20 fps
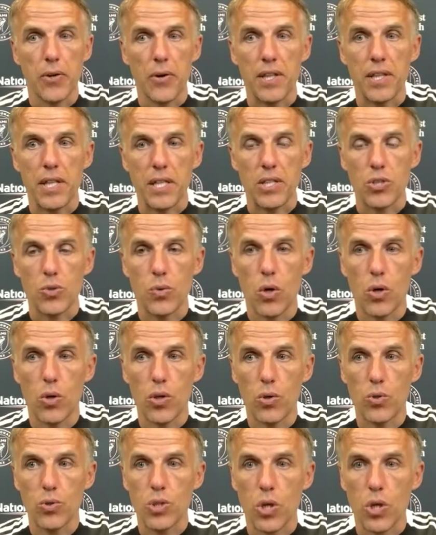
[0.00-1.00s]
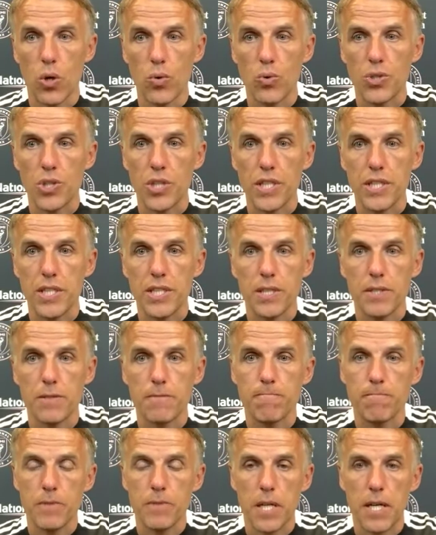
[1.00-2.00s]
think to all those coaches
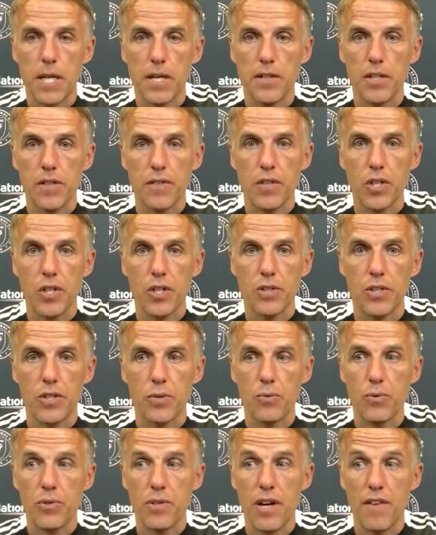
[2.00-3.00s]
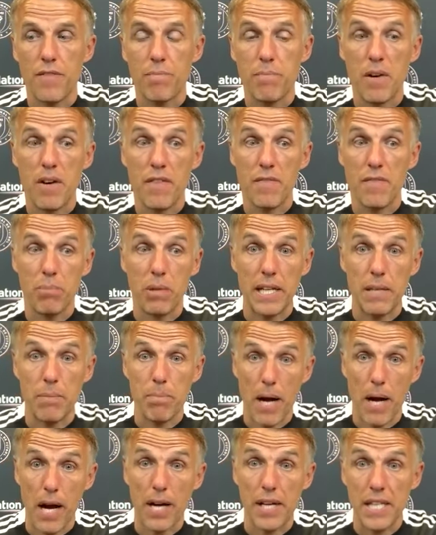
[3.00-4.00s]
that have played a
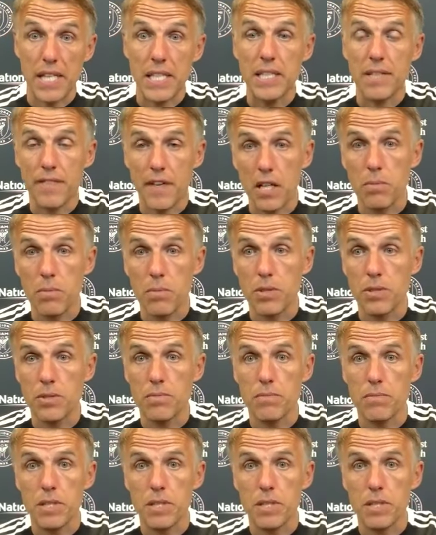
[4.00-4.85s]
part in his development.